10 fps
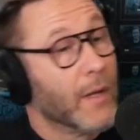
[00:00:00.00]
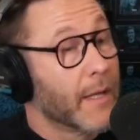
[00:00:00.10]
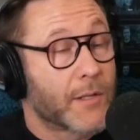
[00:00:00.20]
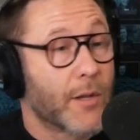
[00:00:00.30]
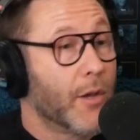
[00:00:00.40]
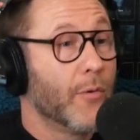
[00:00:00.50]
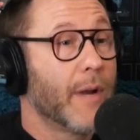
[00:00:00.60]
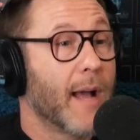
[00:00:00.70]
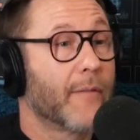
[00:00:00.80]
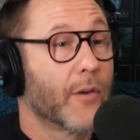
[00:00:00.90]
really? So you
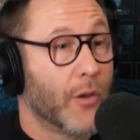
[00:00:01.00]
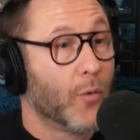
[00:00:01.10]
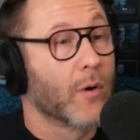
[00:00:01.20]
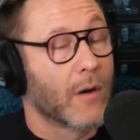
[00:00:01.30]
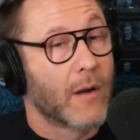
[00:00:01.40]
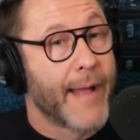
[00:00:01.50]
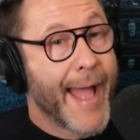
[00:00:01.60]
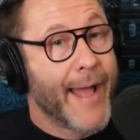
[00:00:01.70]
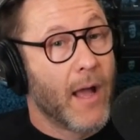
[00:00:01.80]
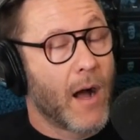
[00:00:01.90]
never, you were...
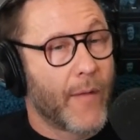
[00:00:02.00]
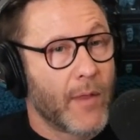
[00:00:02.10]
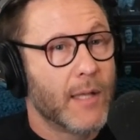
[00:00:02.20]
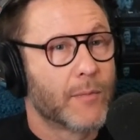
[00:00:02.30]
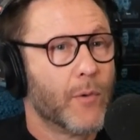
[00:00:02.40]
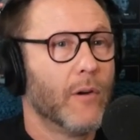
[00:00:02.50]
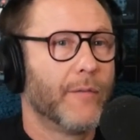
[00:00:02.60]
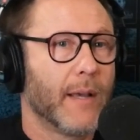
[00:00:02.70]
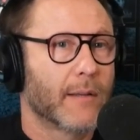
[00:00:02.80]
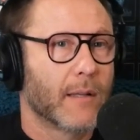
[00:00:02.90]
On these
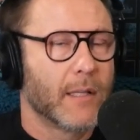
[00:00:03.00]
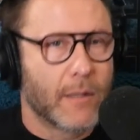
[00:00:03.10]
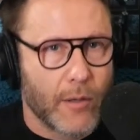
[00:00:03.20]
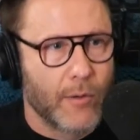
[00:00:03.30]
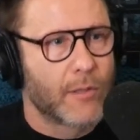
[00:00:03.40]
movies, on these huge movies.